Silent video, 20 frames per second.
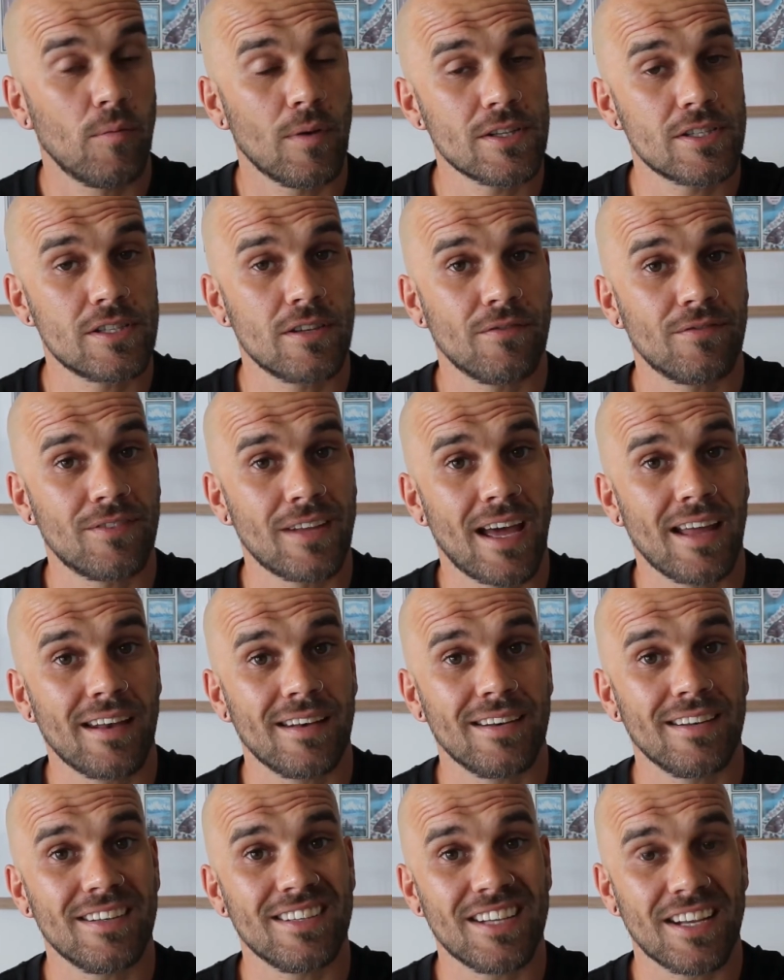once you've
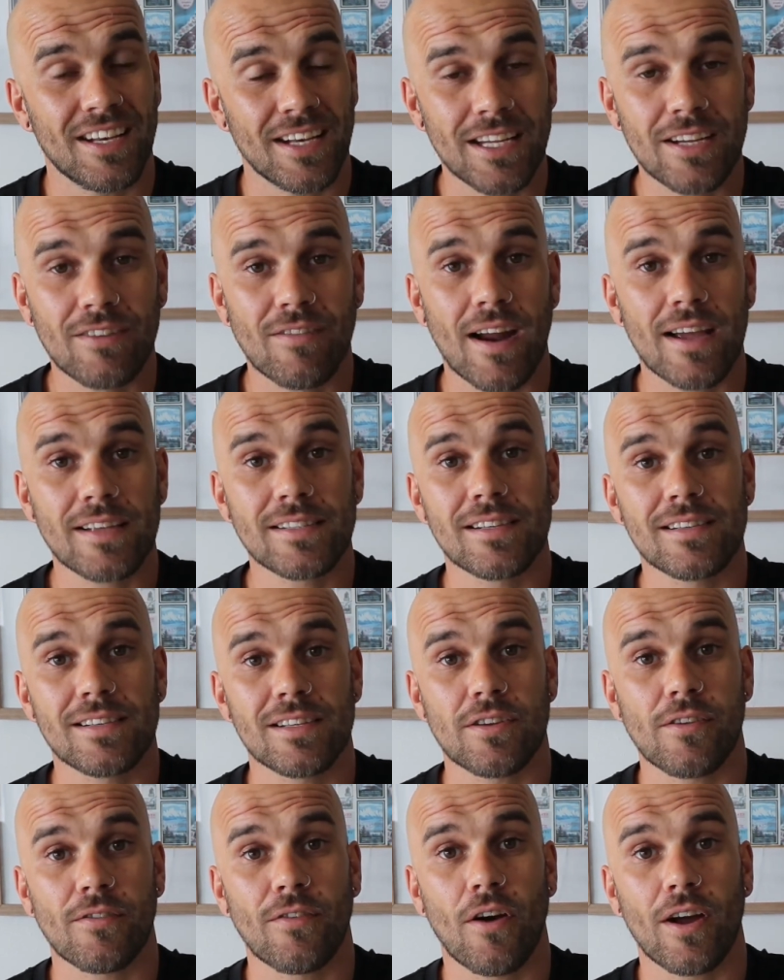done your knee raises
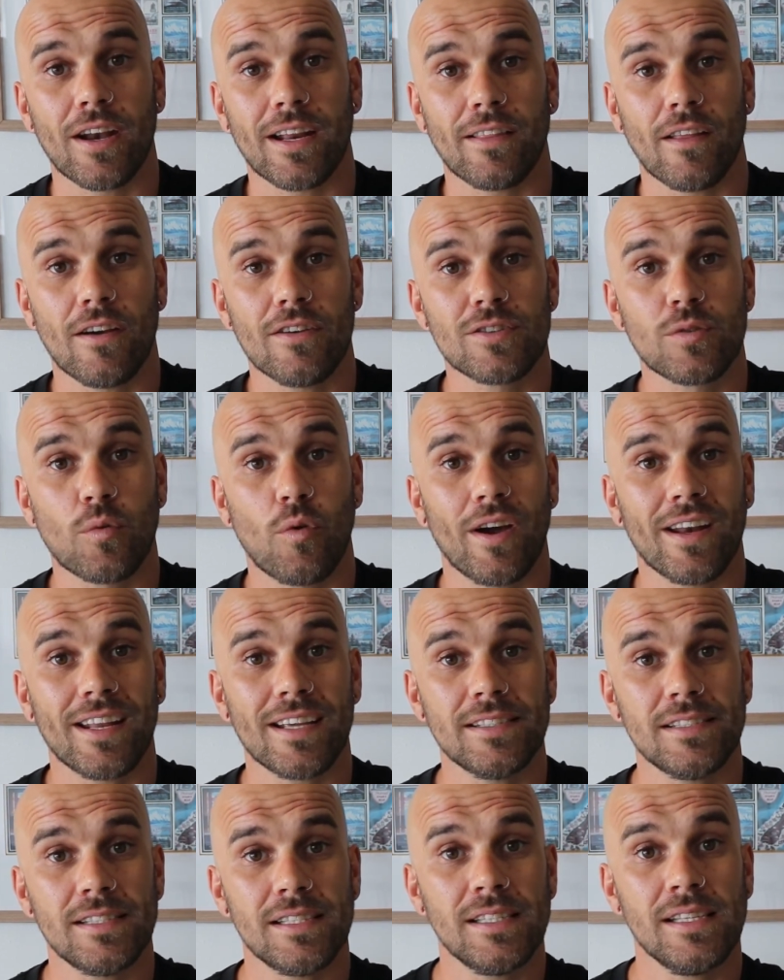and you're finding those quite
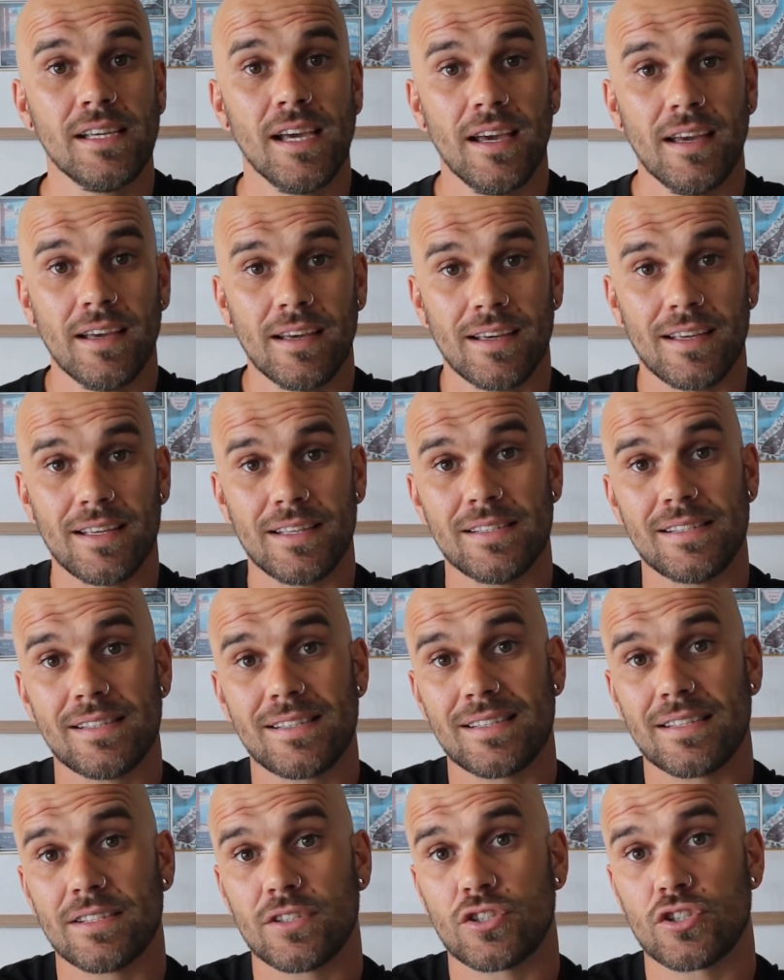easy,
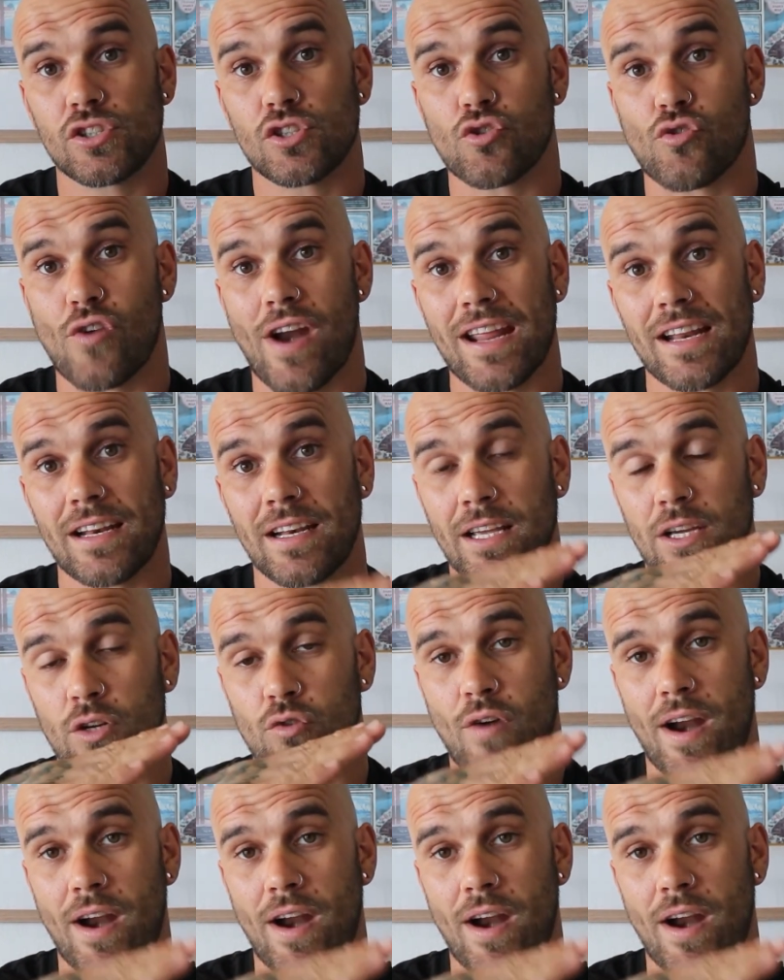is straight leg